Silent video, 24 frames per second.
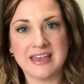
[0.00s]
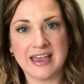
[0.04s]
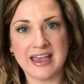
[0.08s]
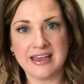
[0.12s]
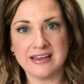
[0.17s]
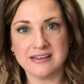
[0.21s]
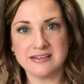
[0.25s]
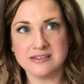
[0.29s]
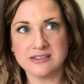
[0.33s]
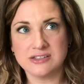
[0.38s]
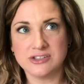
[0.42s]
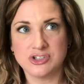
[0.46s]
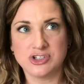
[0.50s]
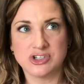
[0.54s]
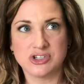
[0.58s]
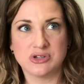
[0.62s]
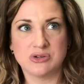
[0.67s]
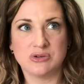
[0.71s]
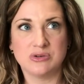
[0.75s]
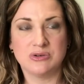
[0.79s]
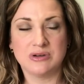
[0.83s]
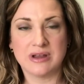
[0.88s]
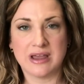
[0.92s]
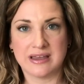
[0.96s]
as
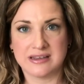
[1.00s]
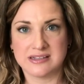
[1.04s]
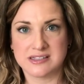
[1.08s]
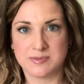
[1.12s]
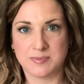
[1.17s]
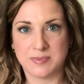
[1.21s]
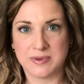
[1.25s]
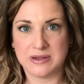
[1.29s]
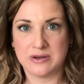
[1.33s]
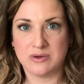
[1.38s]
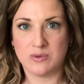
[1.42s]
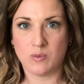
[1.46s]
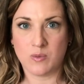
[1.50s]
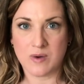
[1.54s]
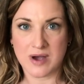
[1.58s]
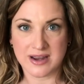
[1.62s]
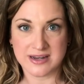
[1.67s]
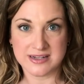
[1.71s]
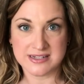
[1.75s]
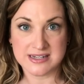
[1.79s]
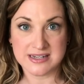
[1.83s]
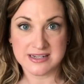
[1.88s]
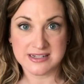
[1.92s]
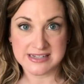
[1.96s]
June has been
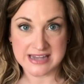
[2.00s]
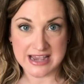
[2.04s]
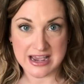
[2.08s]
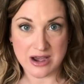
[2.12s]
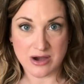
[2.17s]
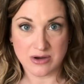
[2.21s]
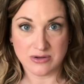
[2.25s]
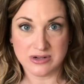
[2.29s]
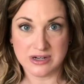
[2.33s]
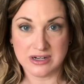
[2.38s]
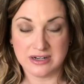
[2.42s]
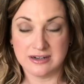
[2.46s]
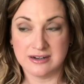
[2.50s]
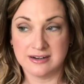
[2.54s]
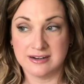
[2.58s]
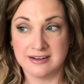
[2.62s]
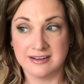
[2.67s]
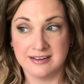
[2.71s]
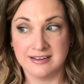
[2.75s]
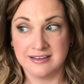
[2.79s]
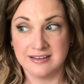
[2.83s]
winding down, and